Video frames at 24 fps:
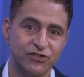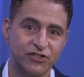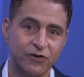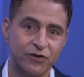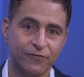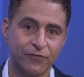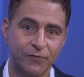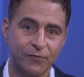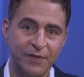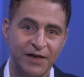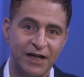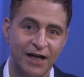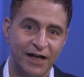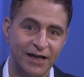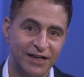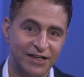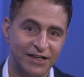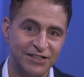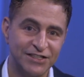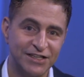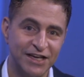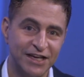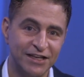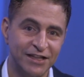So for me, I
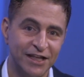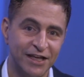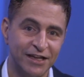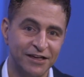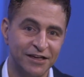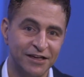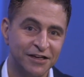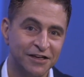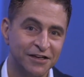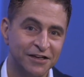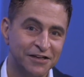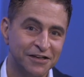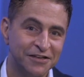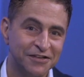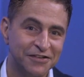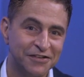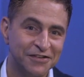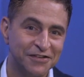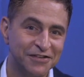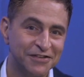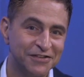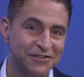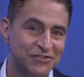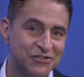could say that
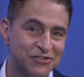uh,